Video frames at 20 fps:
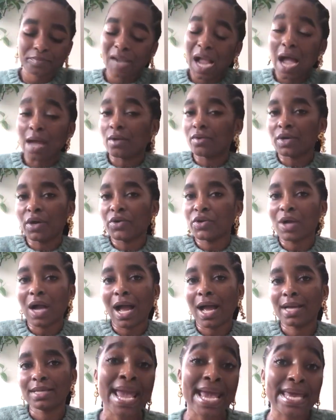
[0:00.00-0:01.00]
I don't know, you
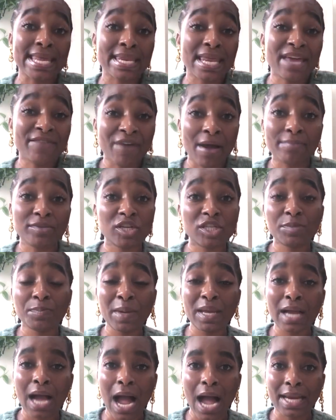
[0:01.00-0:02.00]
guys. And if I'm just
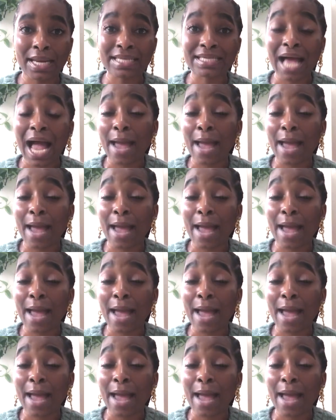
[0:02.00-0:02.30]
being honest,